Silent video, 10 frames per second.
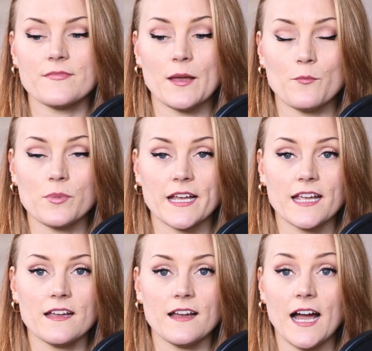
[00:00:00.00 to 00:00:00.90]
and
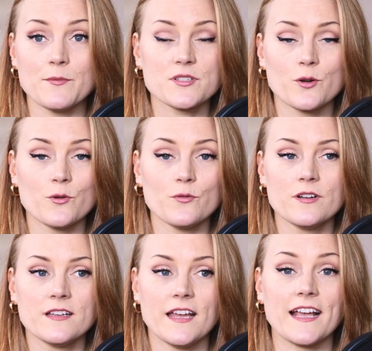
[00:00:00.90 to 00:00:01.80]
play, I'm so
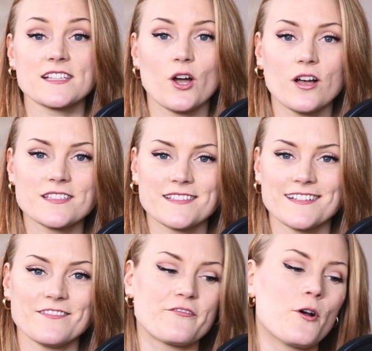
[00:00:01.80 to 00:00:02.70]

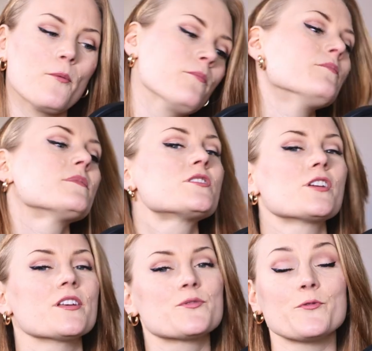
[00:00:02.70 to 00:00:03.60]
exhausted from
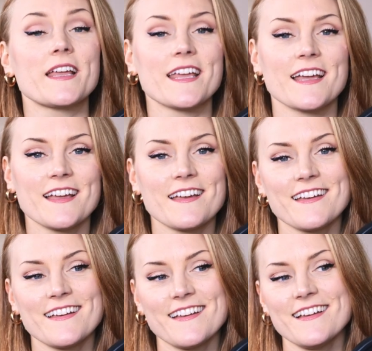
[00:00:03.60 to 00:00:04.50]
just rigging
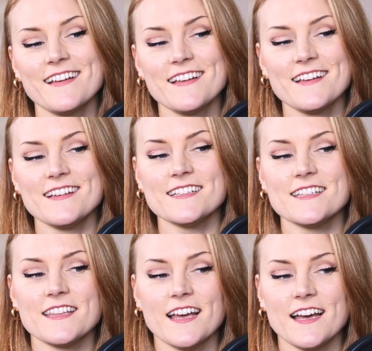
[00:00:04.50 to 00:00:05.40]

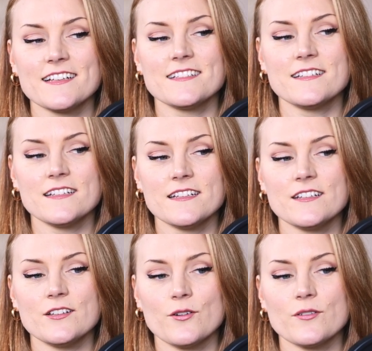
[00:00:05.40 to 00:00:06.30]
that,
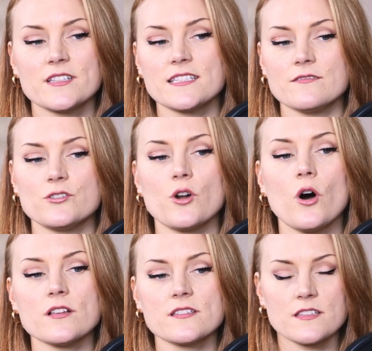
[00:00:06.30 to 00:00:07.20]
you know, it
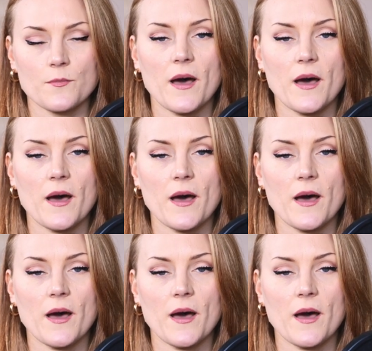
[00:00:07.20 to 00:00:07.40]
draws the